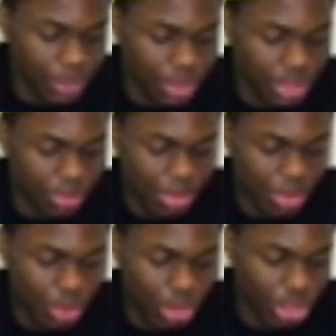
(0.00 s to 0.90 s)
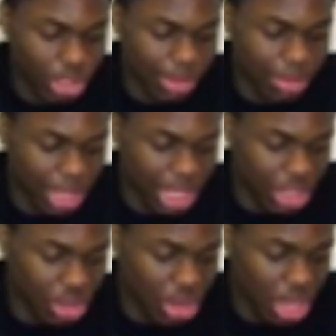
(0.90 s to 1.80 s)
some people will look at me and be like,
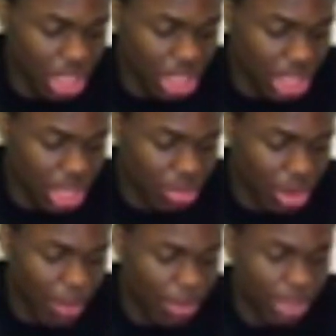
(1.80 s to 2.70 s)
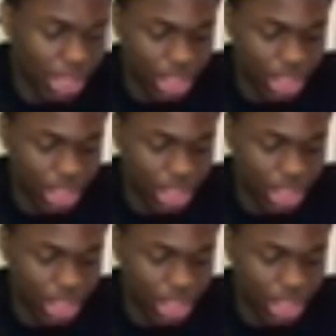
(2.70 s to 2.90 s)
you're not eating properly,